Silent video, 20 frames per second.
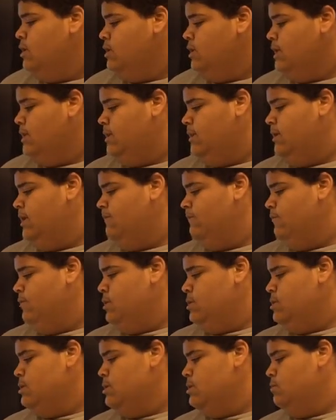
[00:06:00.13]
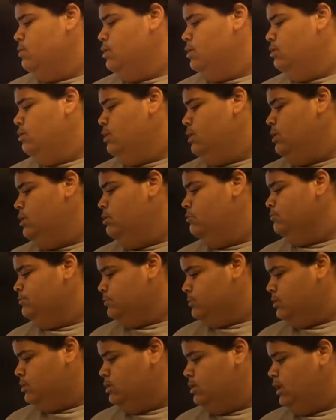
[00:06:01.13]
that the differences were due to
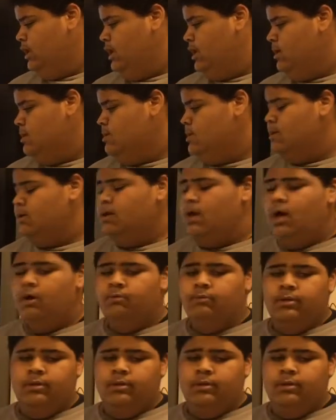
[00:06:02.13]
chance and not